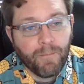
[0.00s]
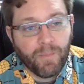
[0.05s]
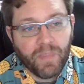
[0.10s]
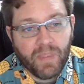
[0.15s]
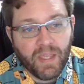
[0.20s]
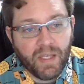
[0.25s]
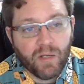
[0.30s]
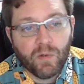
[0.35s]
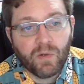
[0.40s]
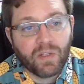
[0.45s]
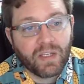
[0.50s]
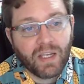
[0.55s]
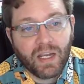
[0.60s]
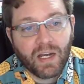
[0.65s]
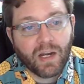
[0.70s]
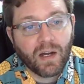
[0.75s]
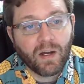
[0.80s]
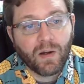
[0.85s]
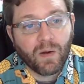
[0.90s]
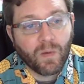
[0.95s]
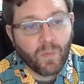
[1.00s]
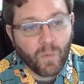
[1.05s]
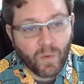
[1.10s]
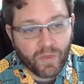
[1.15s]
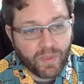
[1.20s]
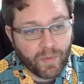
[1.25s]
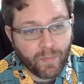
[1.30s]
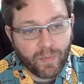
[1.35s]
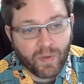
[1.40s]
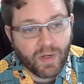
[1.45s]
They don't care
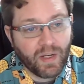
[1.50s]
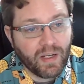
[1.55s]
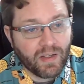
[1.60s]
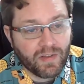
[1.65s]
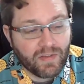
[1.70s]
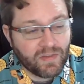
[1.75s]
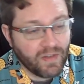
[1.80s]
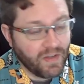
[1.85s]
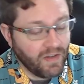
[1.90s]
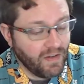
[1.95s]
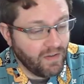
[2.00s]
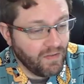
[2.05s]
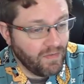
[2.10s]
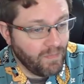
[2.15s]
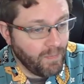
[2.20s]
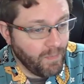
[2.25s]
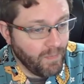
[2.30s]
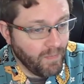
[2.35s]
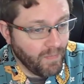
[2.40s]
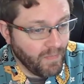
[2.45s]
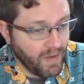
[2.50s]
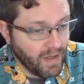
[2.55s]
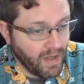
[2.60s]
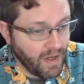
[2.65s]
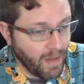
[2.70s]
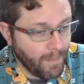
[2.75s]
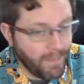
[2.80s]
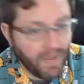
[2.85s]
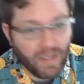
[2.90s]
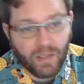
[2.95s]
what the price of
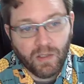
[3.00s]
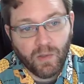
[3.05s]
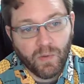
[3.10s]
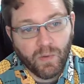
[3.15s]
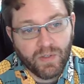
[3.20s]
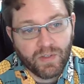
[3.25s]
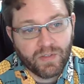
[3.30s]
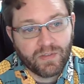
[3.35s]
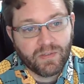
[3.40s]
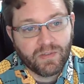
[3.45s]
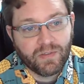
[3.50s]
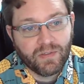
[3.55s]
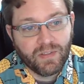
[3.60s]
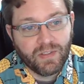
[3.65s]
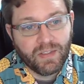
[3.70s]
a pillow is.